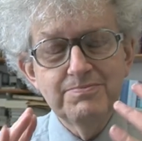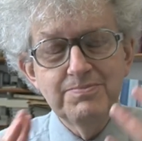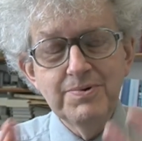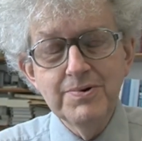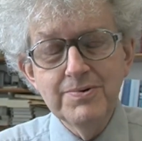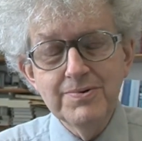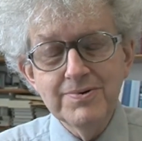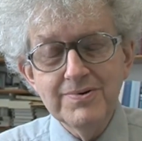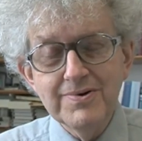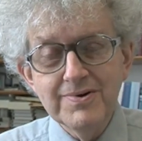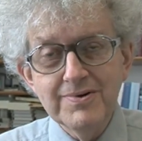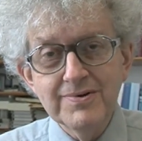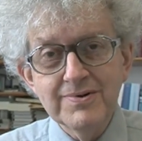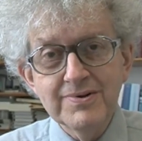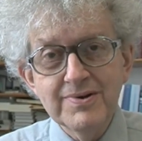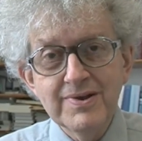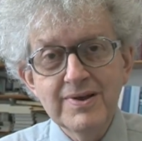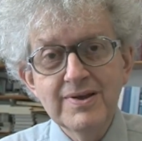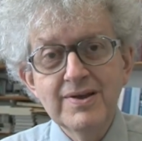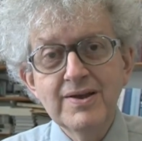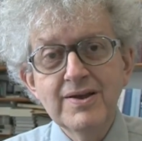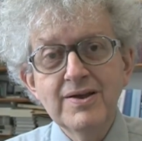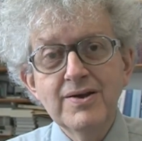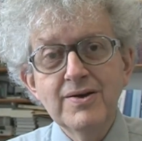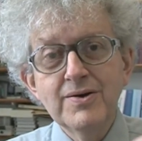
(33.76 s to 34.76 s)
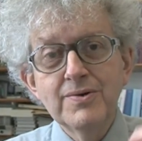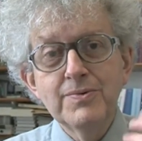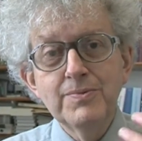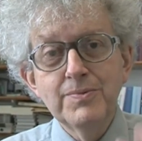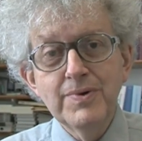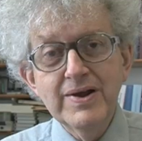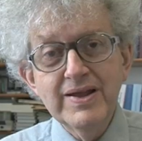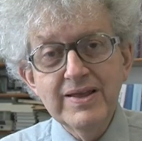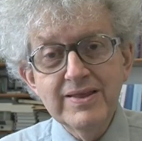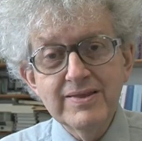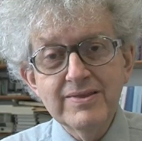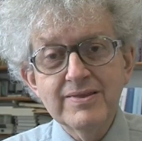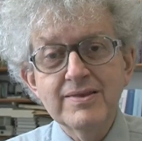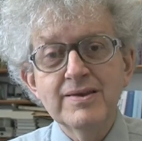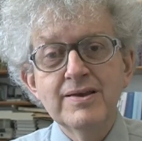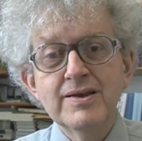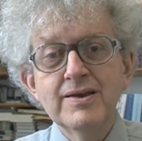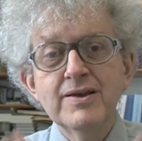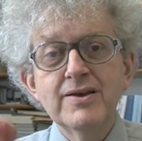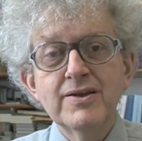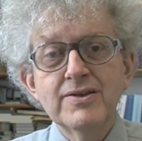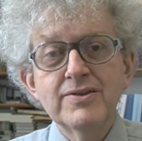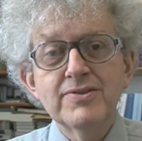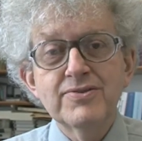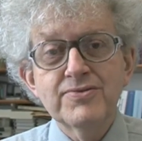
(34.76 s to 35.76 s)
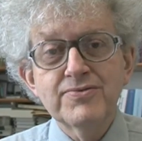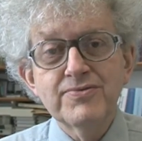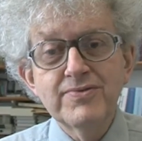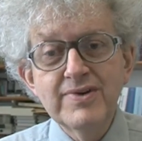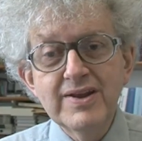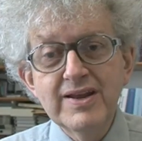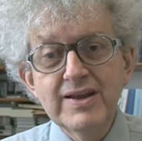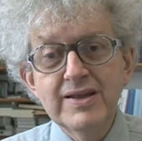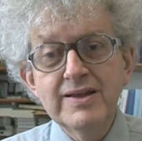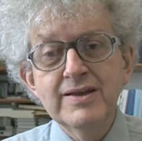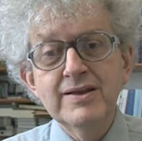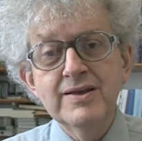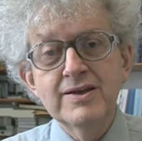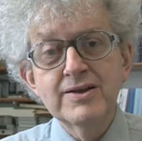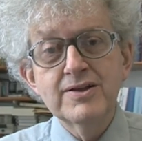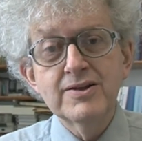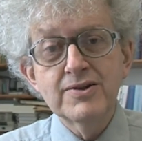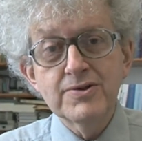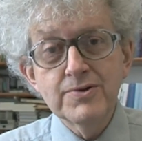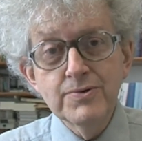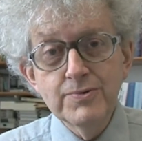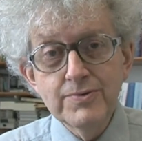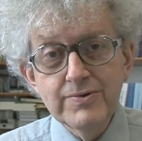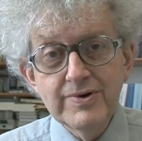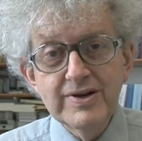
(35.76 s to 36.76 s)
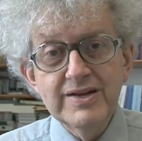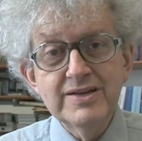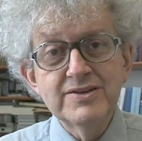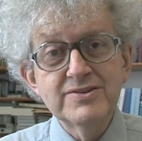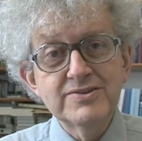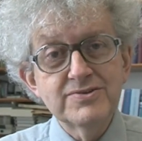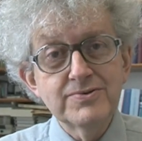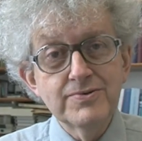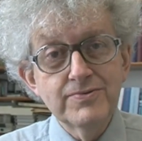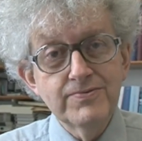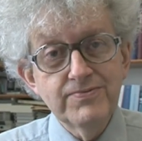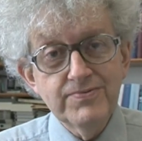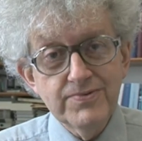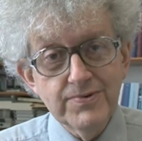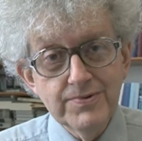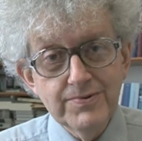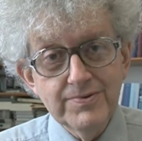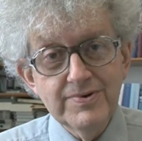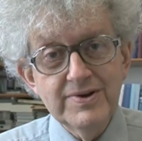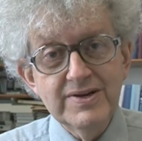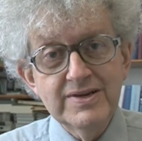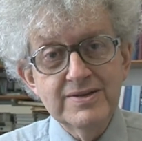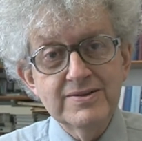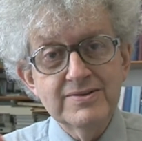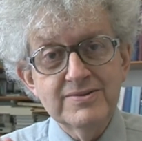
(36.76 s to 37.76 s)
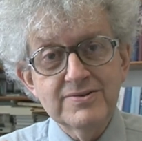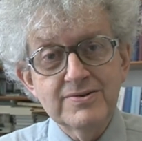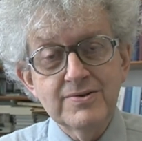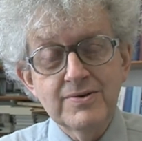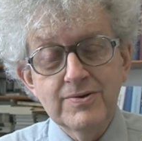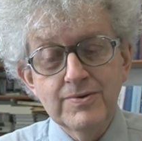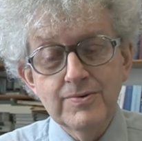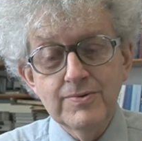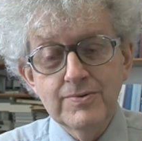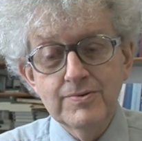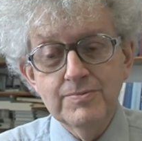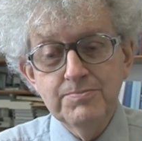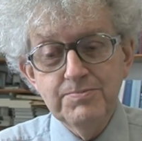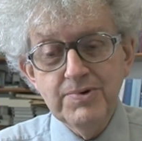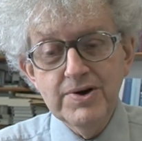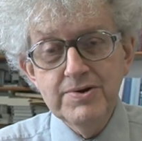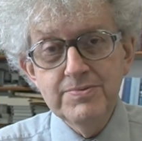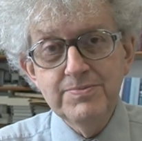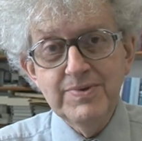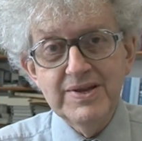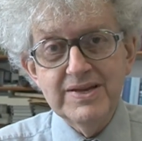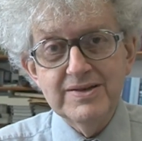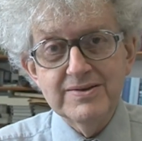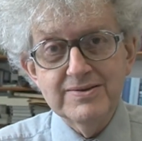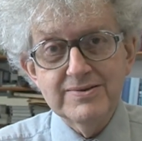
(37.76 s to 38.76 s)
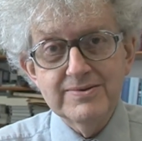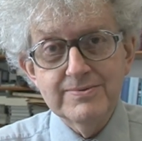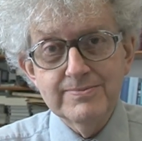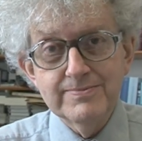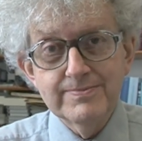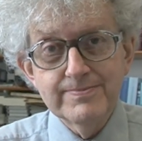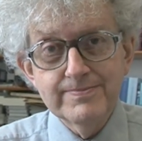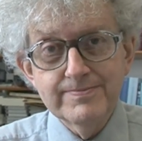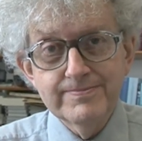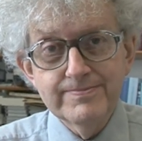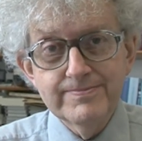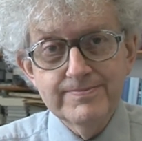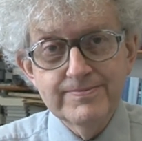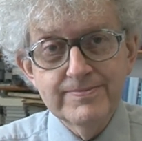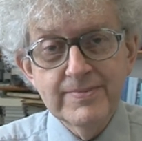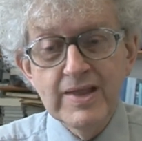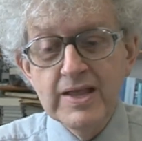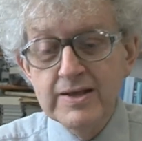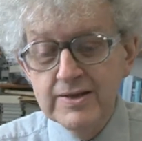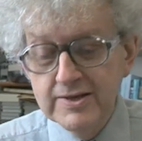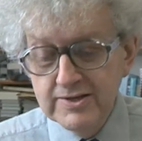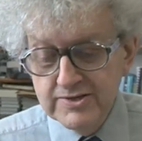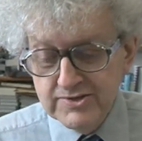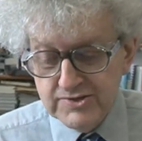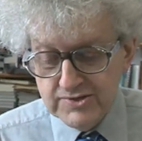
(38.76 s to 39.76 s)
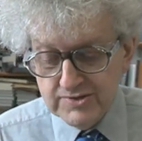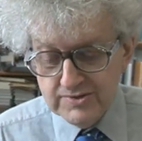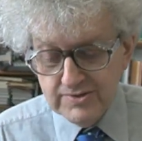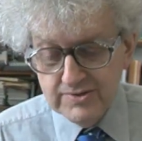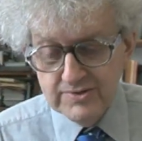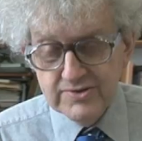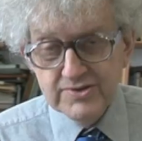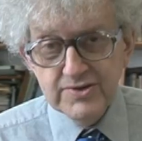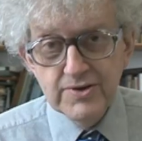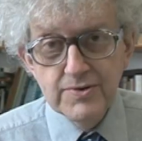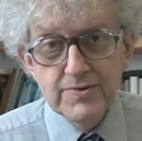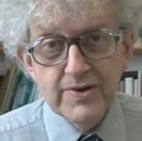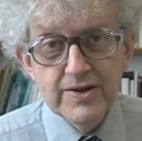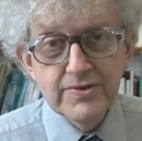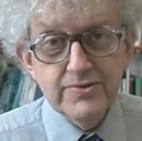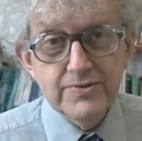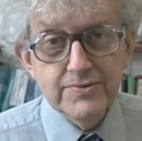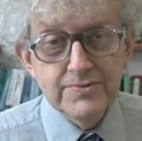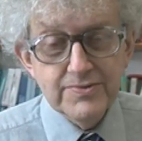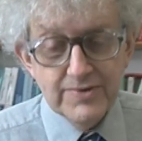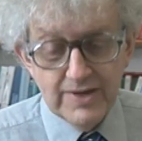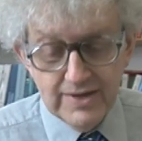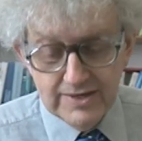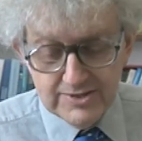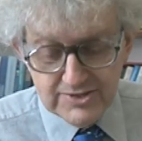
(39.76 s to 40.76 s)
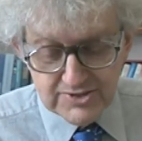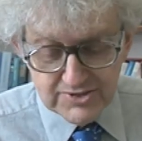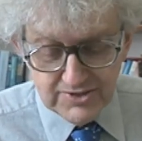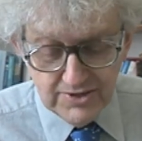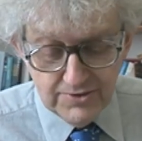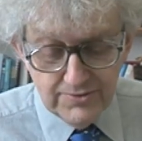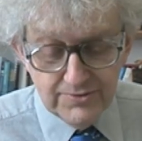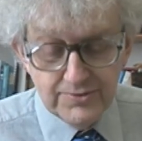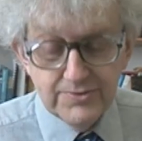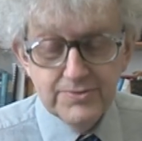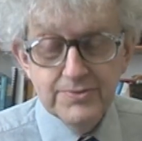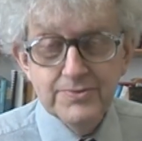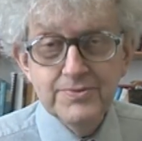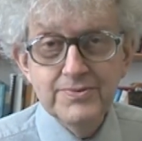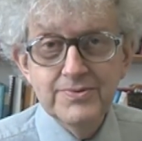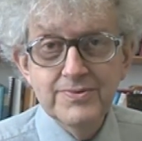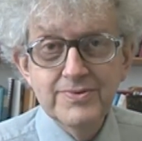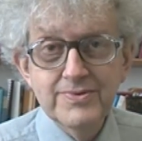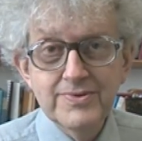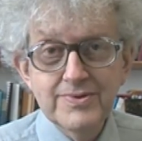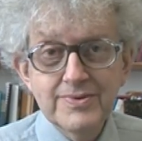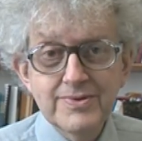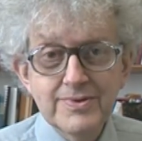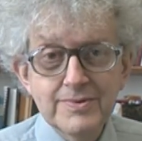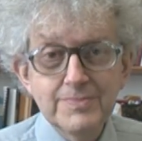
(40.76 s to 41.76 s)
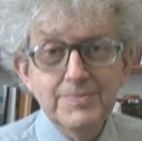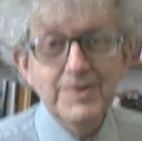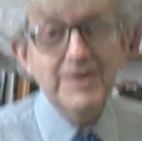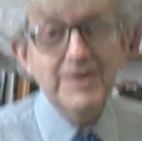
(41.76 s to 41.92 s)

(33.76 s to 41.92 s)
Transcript: boron with three chlorines or fluorines or bromines. So I thought I'd show you the